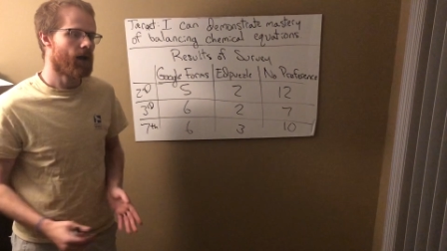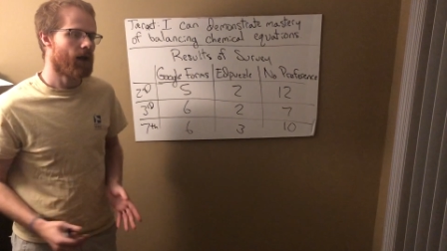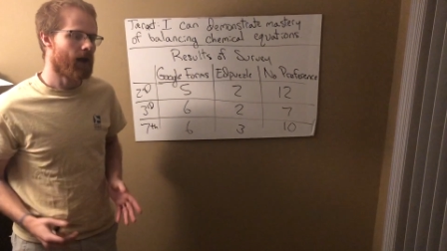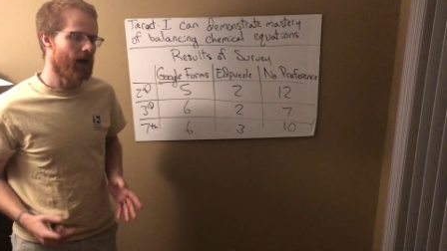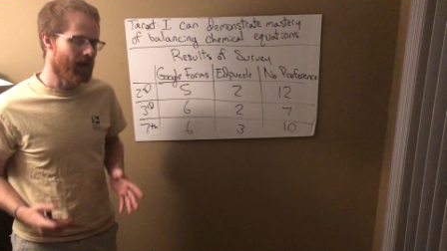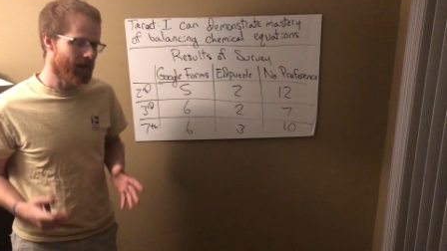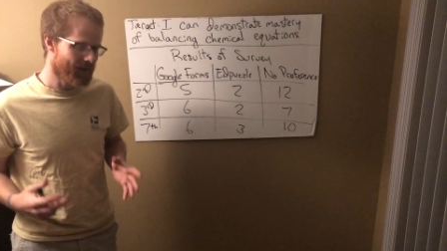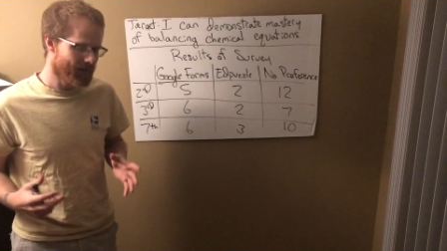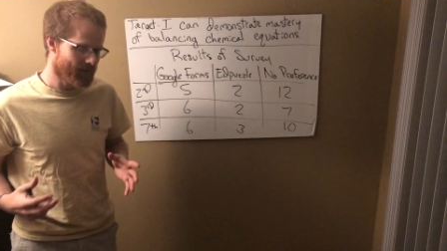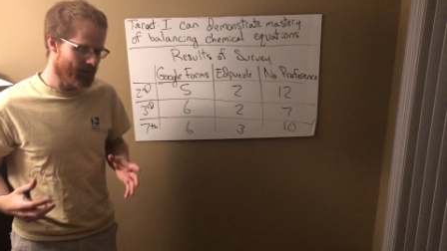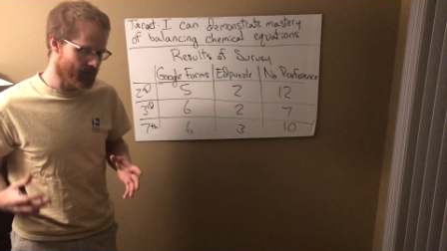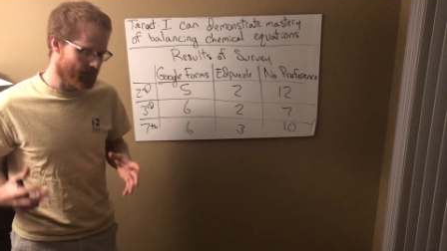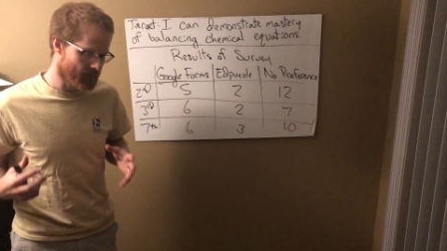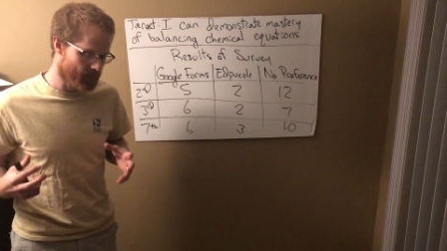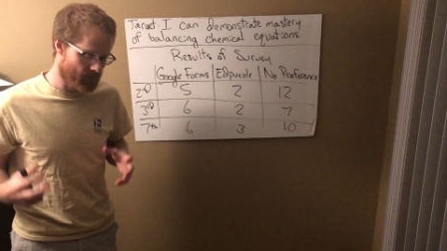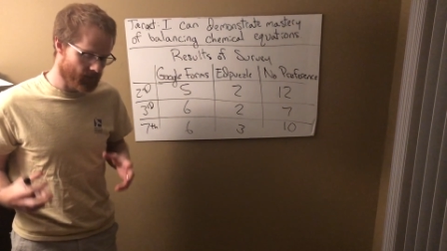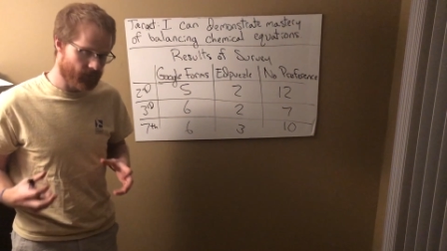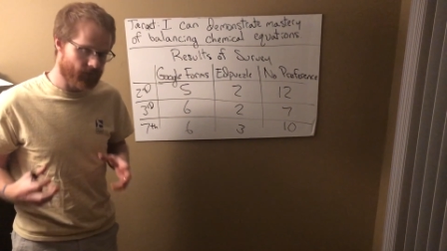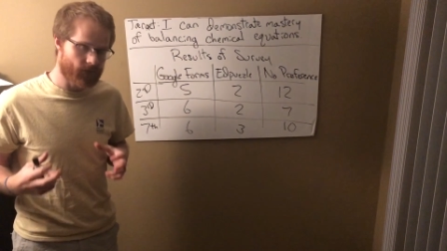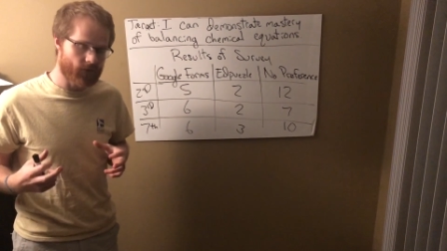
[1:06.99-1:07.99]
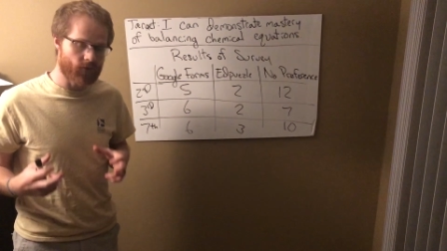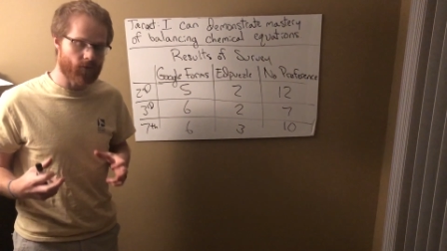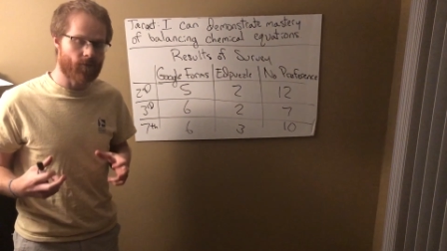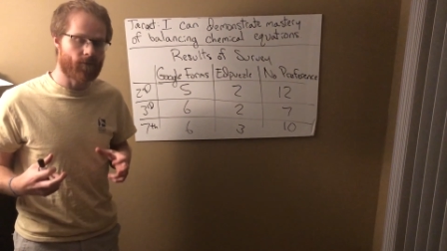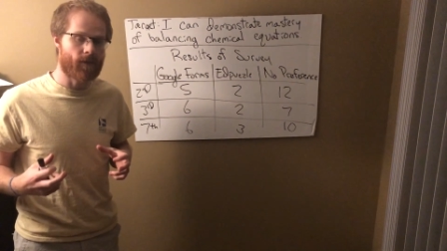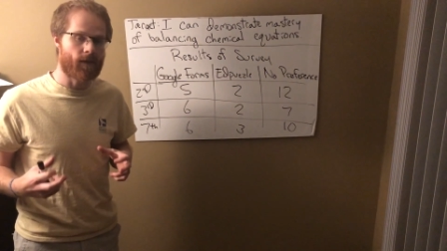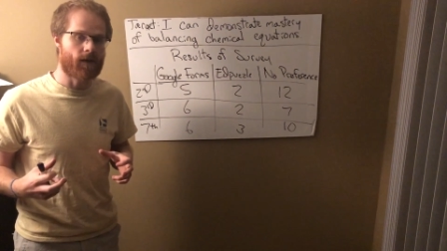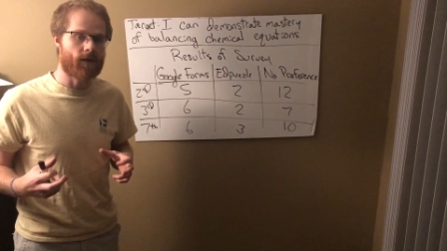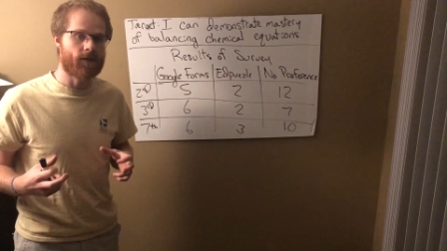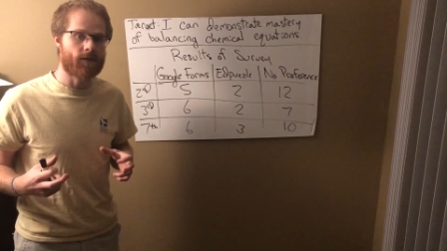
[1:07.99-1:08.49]
I can give you
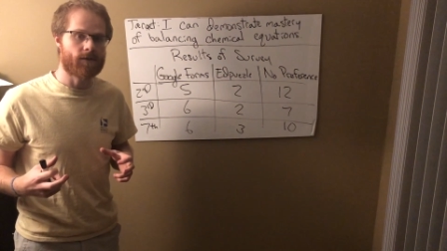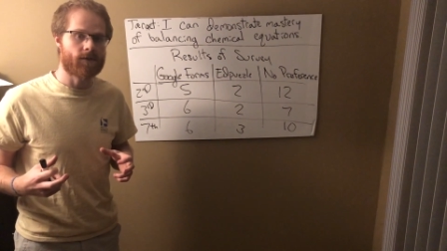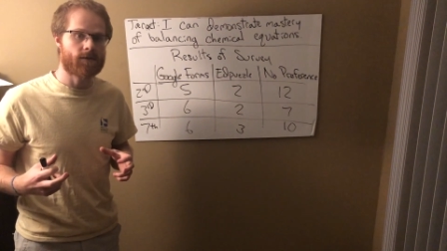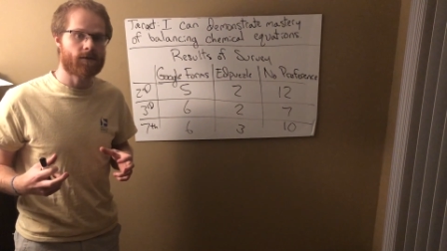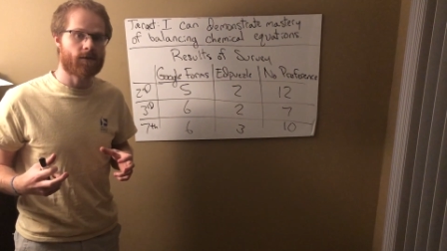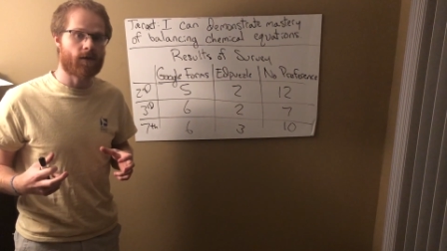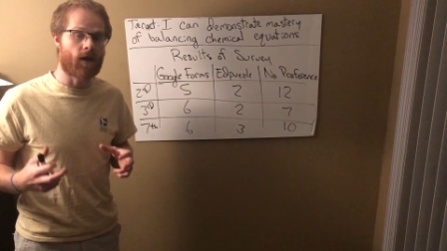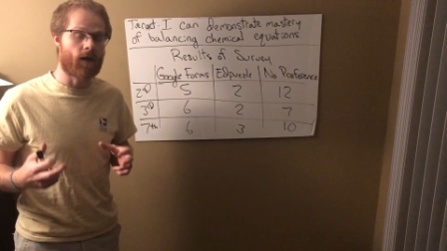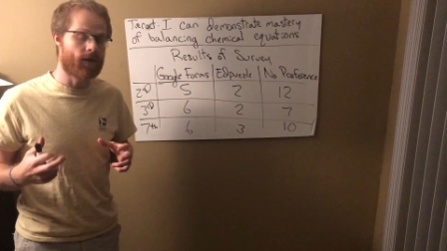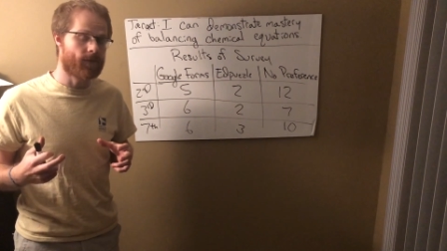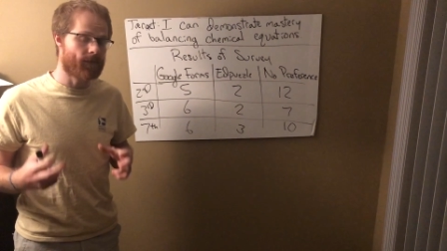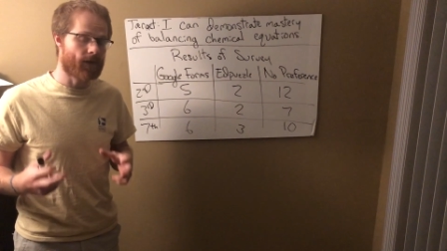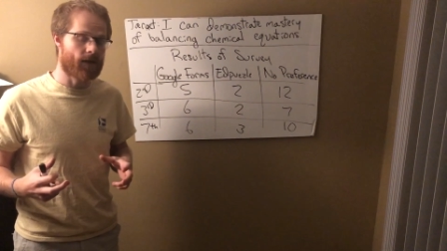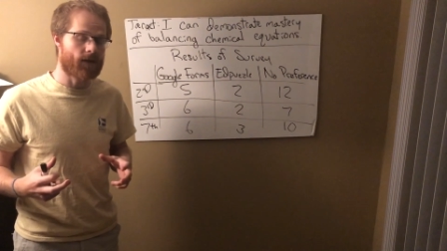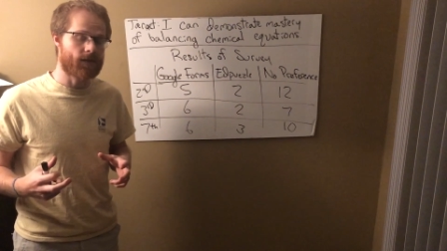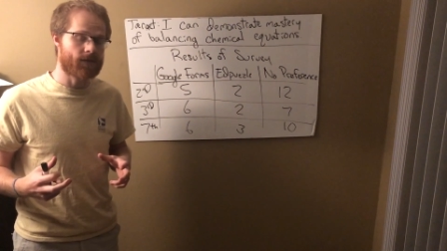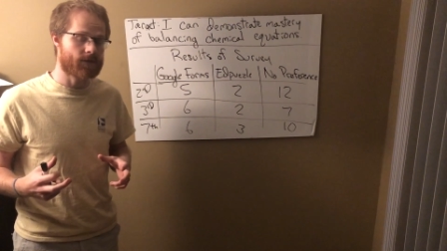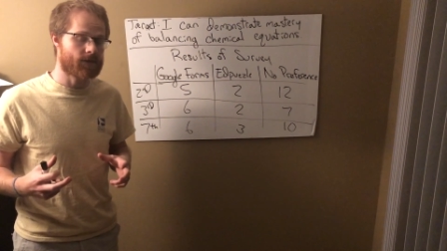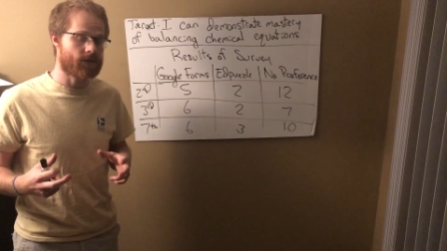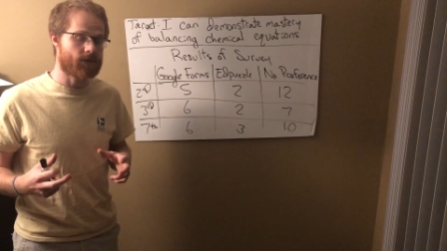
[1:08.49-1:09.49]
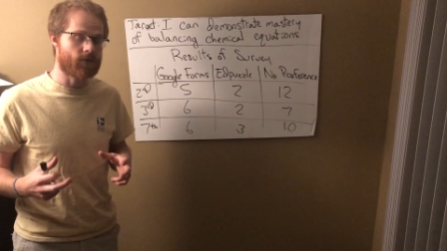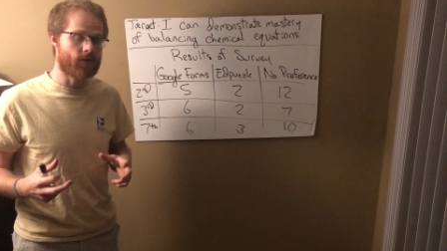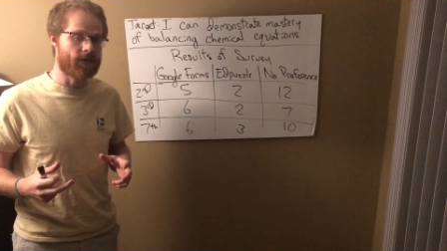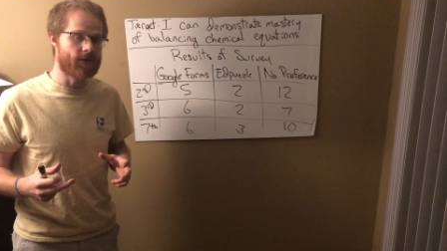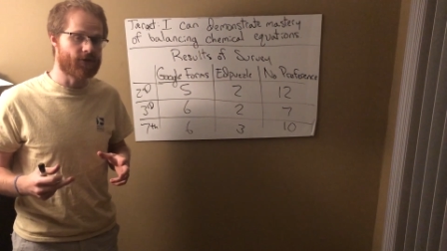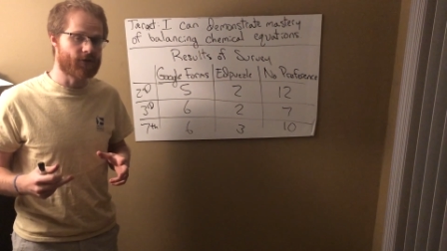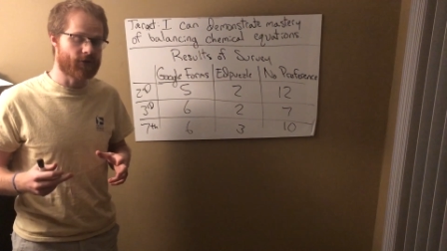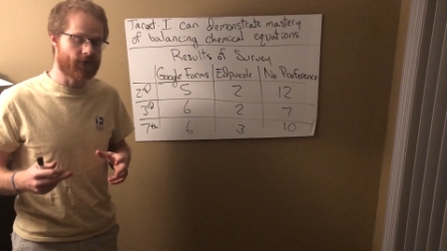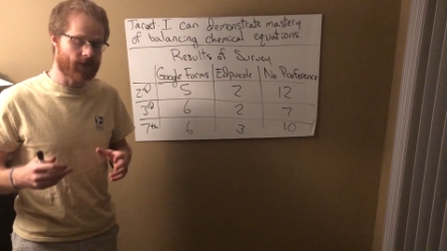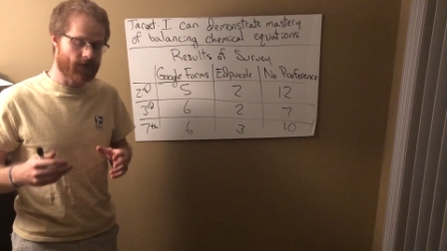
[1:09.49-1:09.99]
a unbalanced
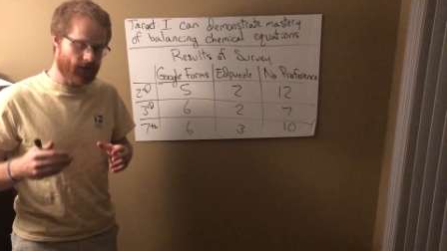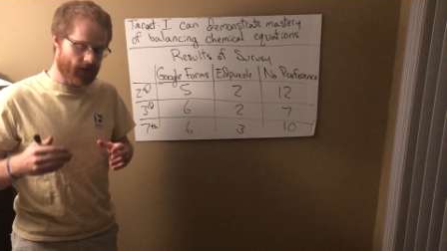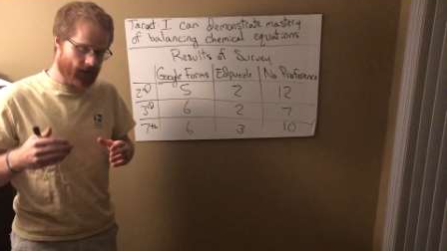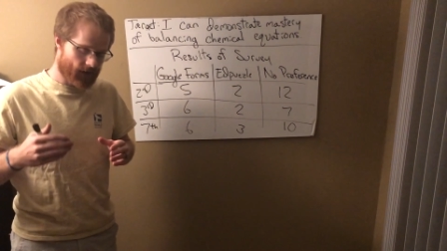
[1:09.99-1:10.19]
equation